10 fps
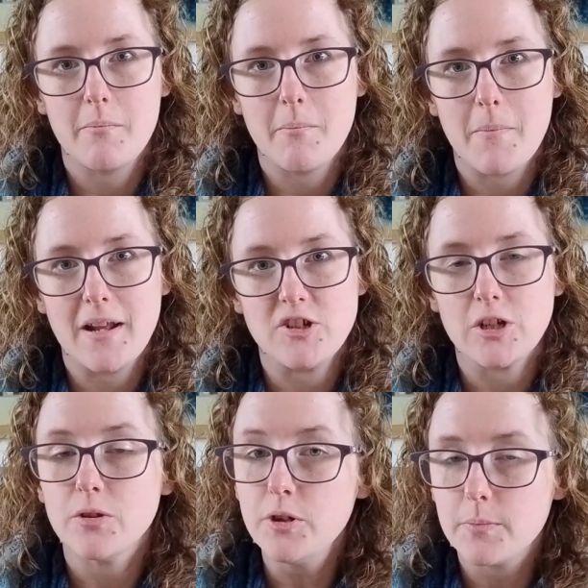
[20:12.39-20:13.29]

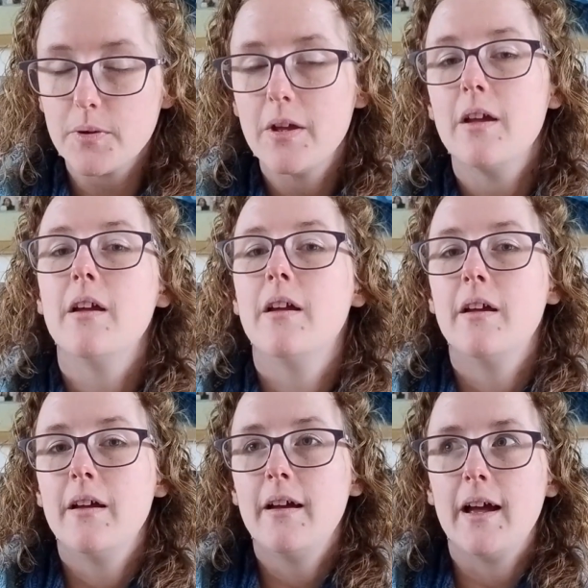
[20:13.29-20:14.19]
magic loop.
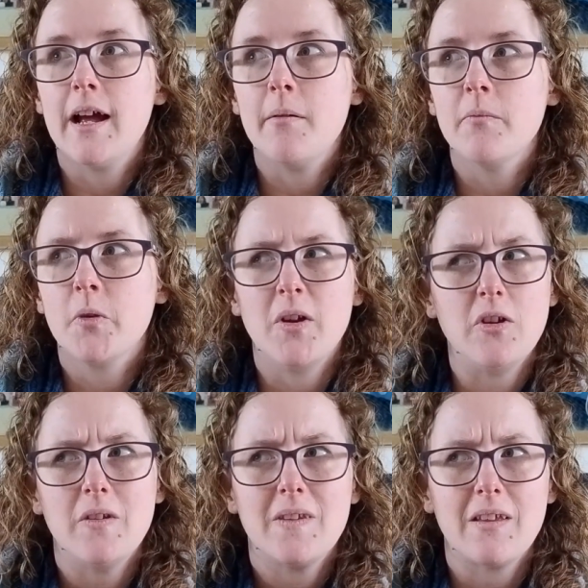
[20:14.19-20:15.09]
So I
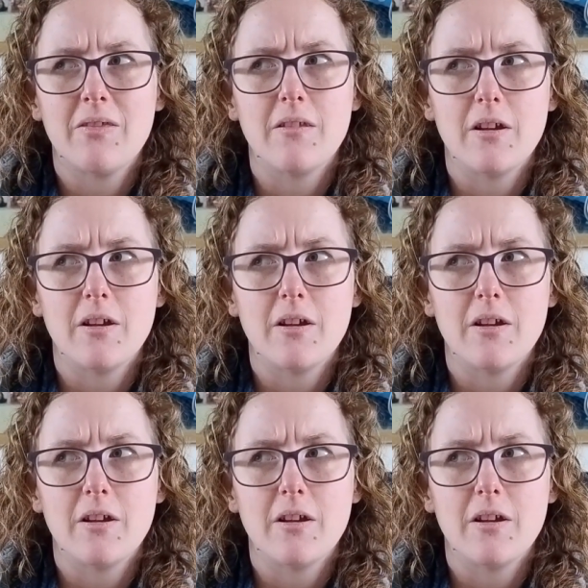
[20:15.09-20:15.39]
use a